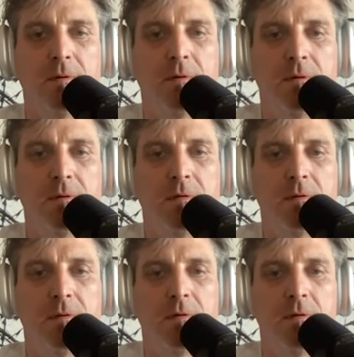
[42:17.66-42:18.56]

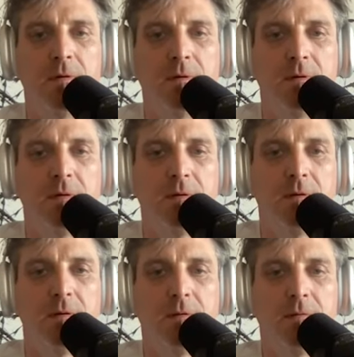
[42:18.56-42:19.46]

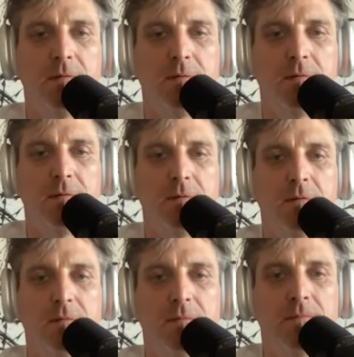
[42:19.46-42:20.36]

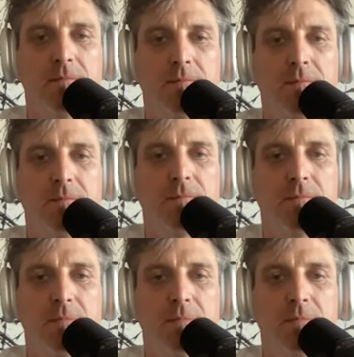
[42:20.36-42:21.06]
(not speaking)